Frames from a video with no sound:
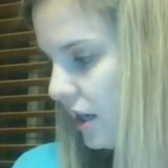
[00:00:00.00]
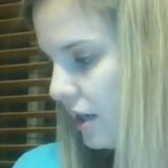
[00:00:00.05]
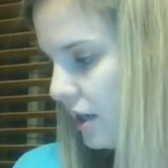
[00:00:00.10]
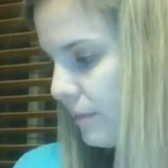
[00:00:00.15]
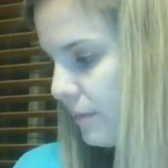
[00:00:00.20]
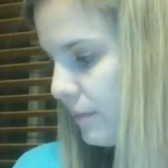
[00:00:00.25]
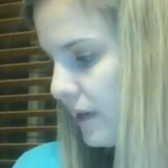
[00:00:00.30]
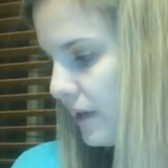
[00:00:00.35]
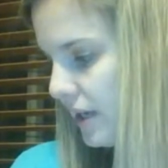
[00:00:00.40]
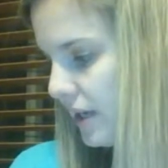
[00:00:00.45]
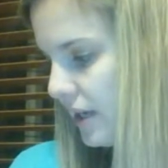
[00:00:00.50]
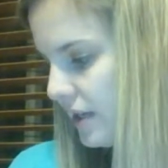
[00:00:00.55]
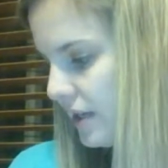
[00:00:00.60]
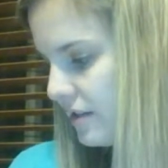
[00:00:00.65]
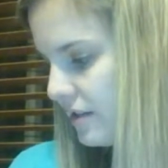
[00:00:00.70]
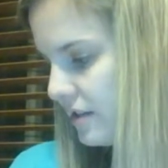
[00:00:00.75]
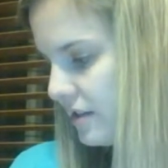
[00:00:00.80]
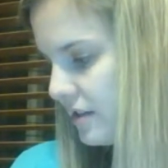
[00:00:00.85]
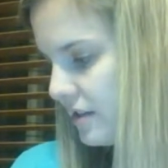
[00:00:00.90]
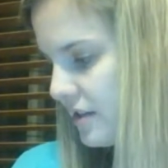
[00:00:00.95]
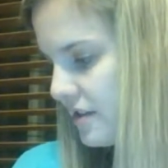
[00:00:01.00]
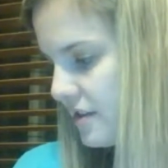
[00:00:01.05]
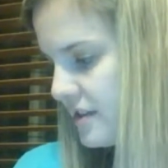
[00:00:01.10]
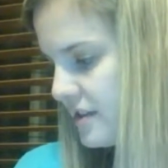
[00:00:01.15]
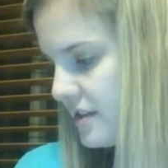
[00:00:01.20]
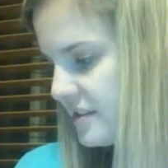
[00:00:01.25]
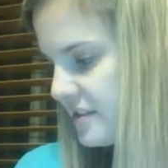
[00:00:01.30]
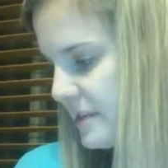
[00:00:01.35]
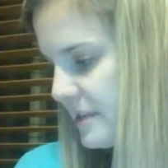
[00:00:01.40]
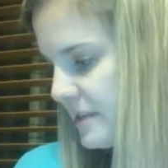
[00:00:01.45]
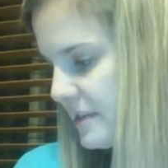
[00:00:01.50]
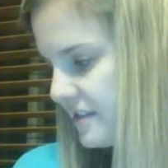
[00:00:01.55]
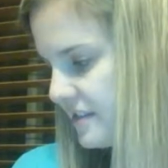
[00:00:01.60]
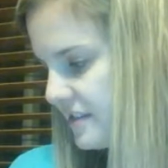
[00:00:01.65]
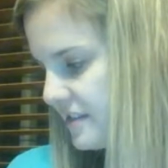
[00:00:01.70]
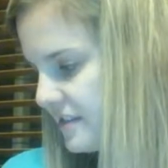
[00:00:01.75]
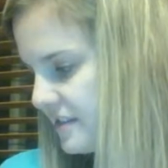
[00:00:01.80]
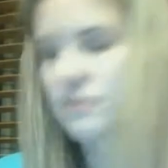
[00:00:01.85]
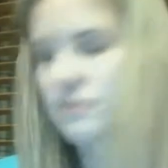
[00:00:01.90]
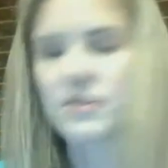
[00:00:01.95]
And this means
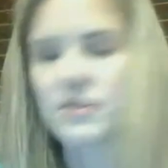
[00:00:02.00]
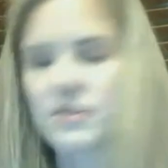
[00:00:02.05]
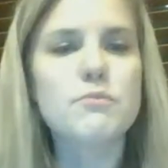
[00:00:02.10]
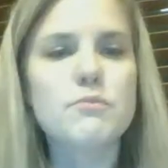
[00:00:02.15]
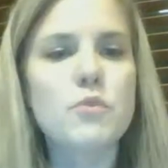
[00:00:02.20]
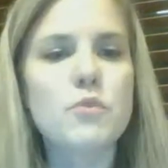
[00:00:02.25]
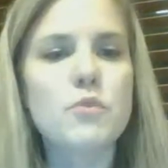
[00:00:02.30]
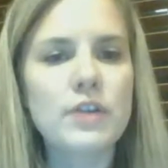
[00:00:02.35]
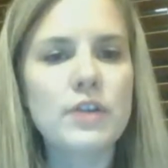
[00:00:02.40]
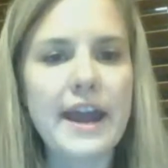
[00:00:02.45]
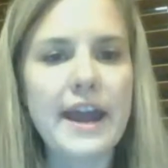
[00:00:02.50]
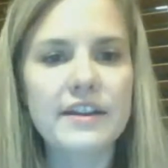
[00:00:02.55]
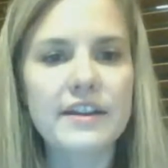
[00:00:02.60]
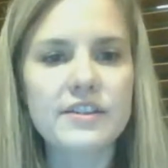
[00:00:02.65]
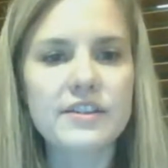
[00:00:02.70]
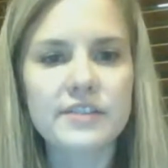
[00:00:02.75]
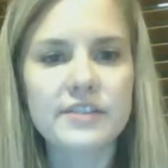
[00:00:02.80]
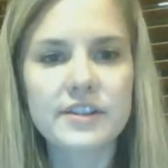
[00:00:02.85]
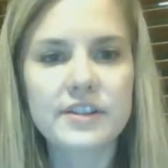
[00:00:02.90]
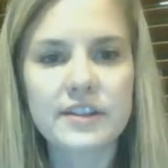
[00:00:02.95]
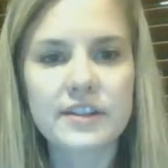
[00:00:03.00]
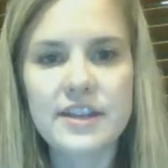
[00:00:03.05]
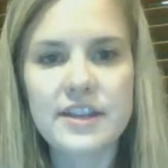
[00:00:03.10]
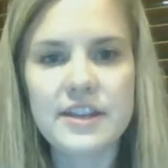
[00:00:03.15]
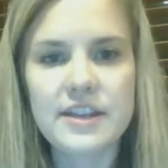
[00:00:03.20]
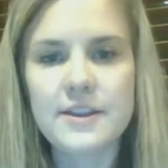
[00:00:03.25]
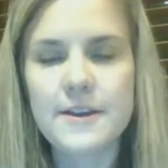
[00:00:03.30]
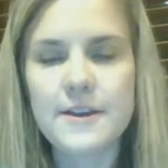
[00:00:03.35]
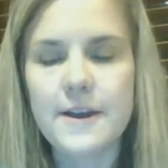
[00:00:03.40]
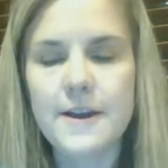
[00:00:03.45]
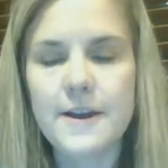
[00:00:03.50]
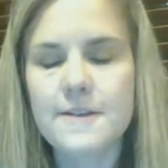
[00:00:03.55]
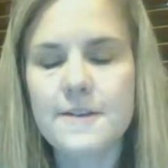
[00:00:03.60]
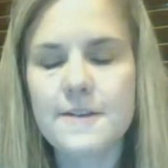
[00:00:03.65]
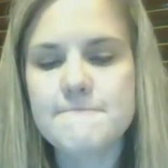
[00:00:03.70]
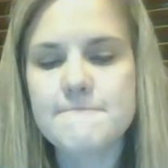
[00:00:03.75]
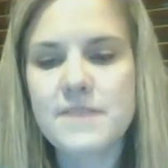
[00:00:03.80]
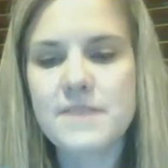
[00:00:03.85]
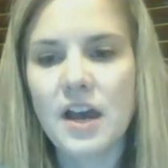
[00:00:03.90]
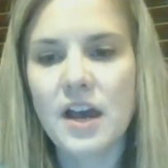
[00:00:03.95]
that they were more accurately
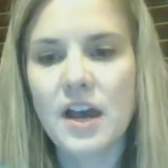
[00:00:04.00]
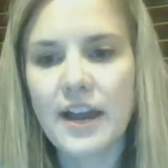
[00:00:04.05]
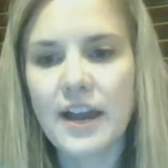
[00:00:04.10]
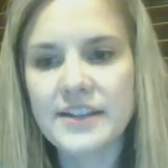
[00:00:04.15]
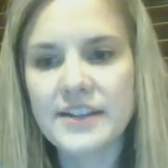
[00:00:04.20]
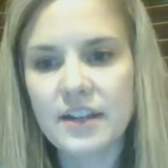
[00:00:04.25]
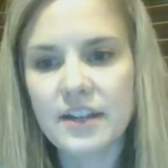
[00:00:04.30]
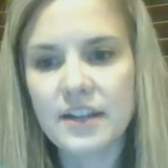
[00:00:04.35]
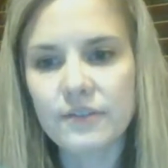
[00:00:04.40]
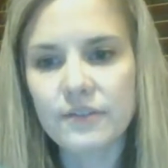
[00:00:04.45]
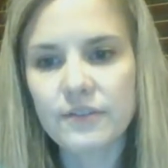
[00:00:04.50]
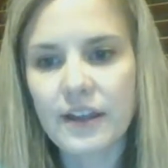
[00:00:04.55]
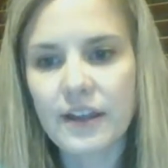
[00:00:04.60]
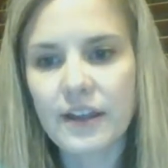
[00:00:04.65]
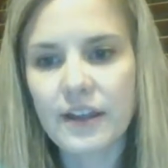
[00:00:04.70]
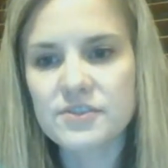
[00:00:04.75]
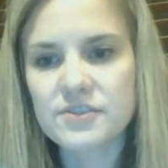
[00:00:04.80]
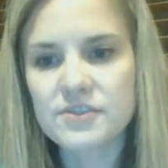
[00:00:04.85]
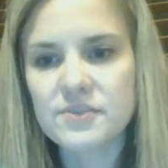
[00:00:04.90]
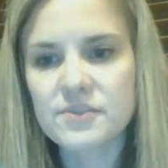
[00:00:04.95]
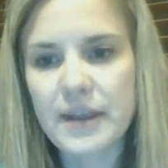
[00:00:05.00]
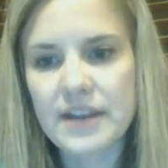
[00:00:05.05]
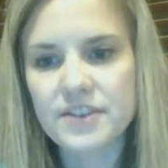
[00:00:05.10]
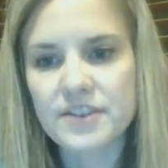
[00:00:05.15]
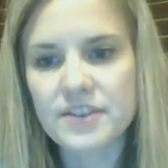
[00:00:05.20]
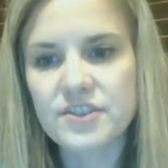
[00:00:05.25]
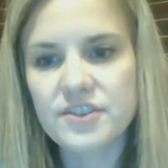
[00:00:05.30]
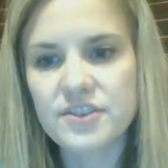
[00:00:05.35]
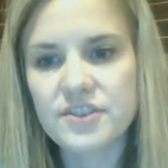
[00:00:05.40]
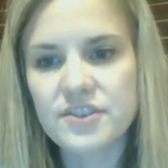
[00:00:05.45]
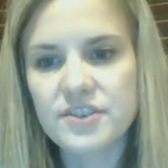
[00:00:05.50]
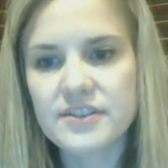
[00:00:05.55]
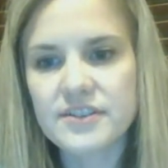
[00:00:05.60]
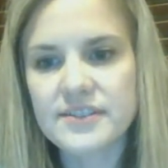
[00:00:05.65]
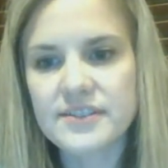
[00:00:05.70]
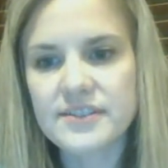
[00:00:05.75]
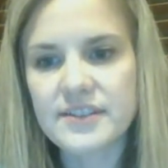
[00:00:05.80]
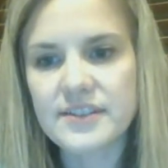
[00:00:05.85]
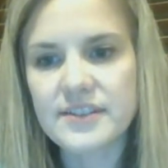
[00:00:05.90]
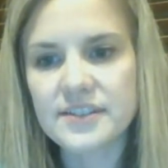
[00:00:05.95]
identifying those patients
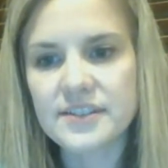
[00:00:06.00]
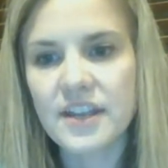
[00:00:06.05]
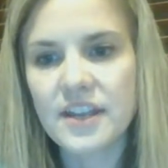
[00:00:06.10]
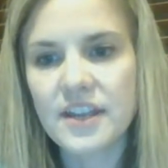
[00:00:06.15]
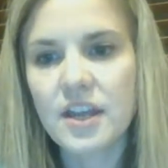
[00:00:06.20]
that